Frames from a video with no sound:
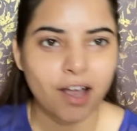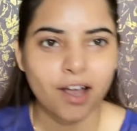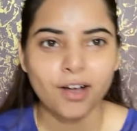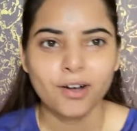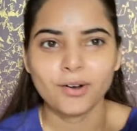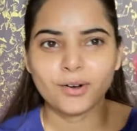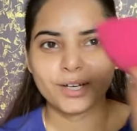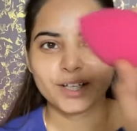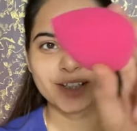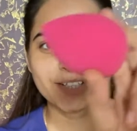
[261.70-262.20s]

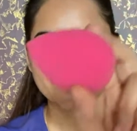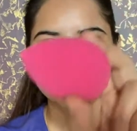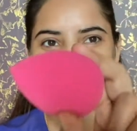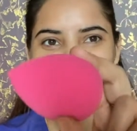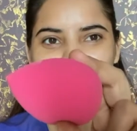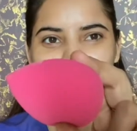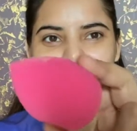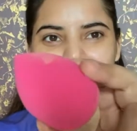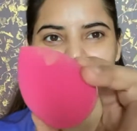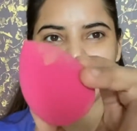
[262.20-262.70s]
Okay, so
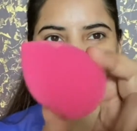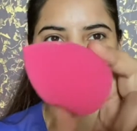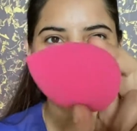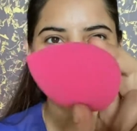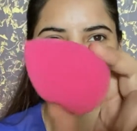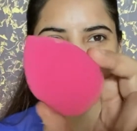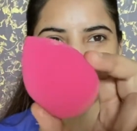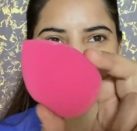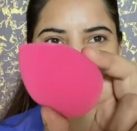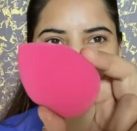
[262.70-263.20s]
today I
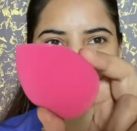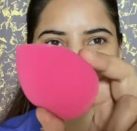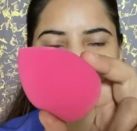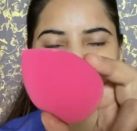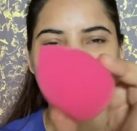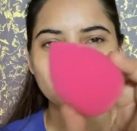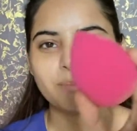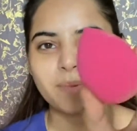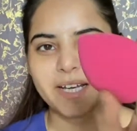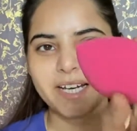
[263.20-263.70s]
am using,
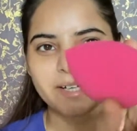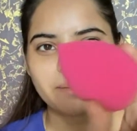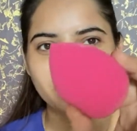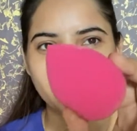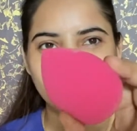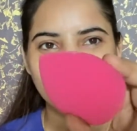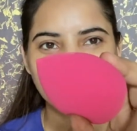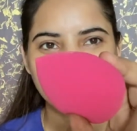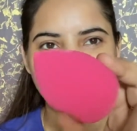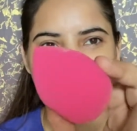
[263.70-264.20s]
to blend
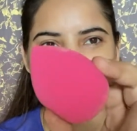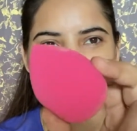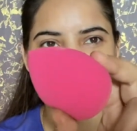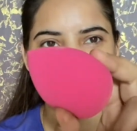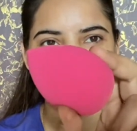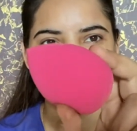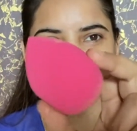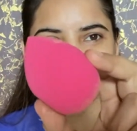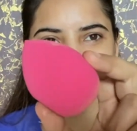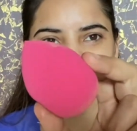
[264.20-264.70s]
my makeup,
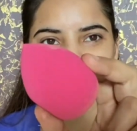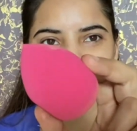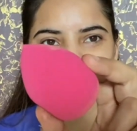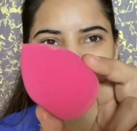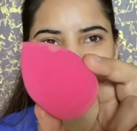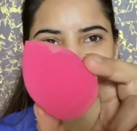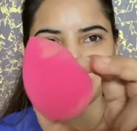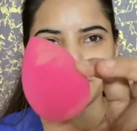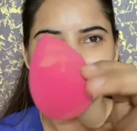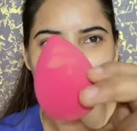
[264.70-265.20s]
I am
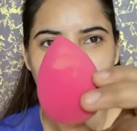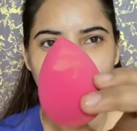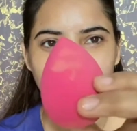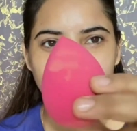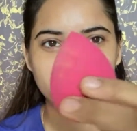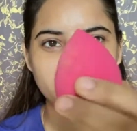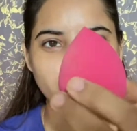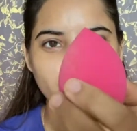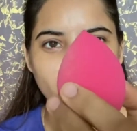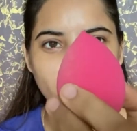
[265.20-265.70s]
using makeup
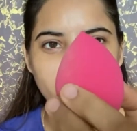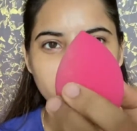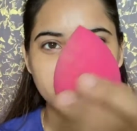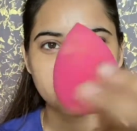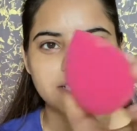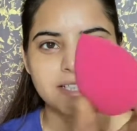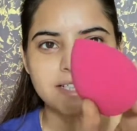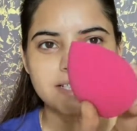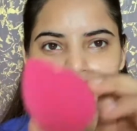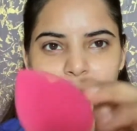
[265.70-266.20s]
sponge.
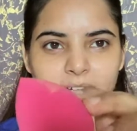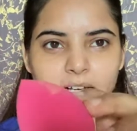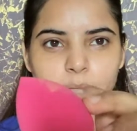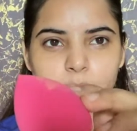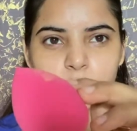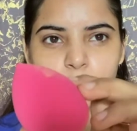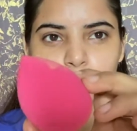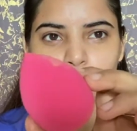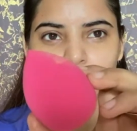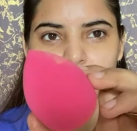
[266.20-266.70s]
This
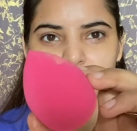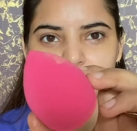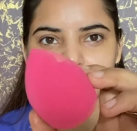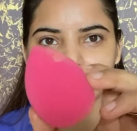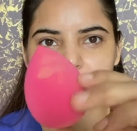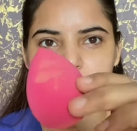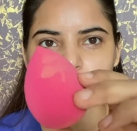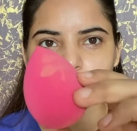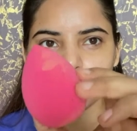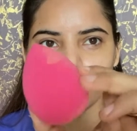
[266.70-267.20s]
makeup sponge
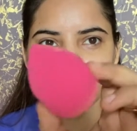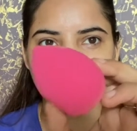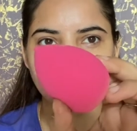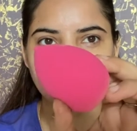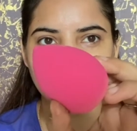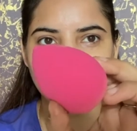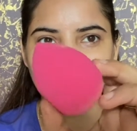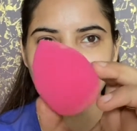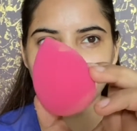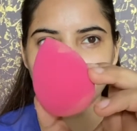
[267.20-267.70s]
is from
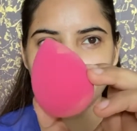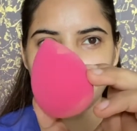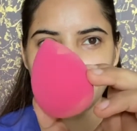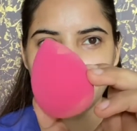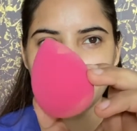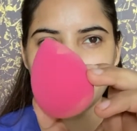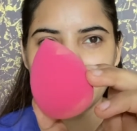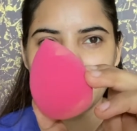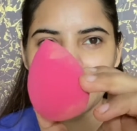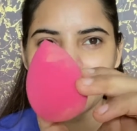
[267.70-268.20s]
Color
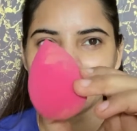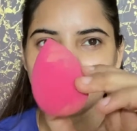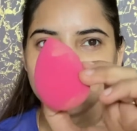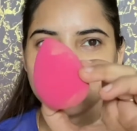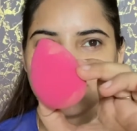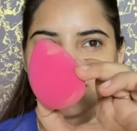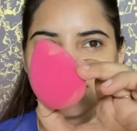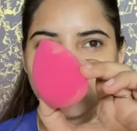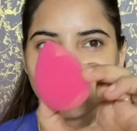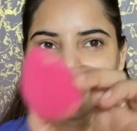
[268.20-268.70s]
Bar, and
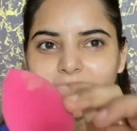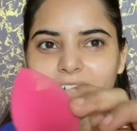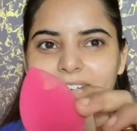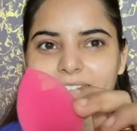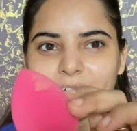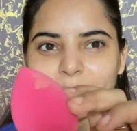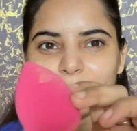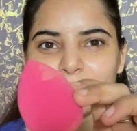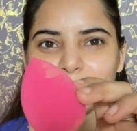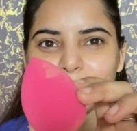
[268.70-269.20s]
it's
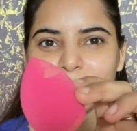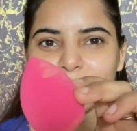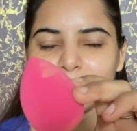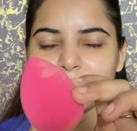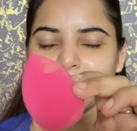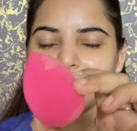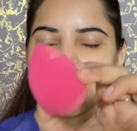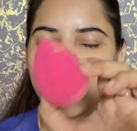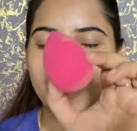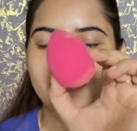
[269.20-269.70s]
really
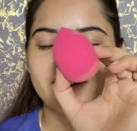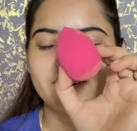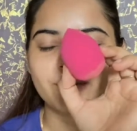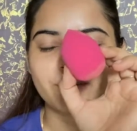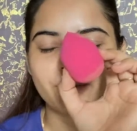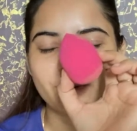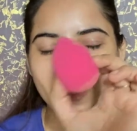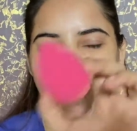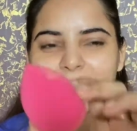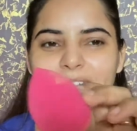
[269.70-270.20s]
affordable and
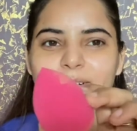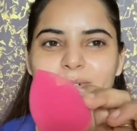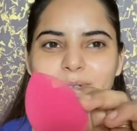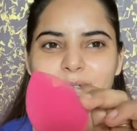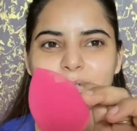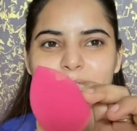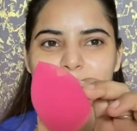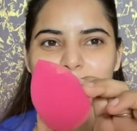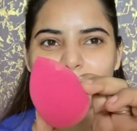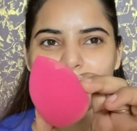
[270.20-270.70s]
very
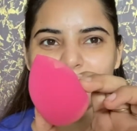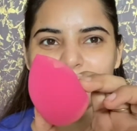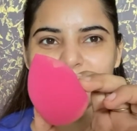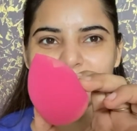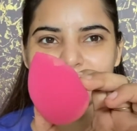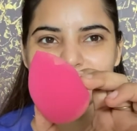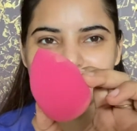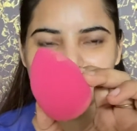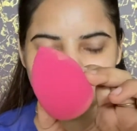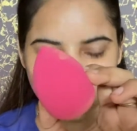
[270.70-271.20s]
good
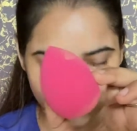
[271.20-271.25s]
sponge.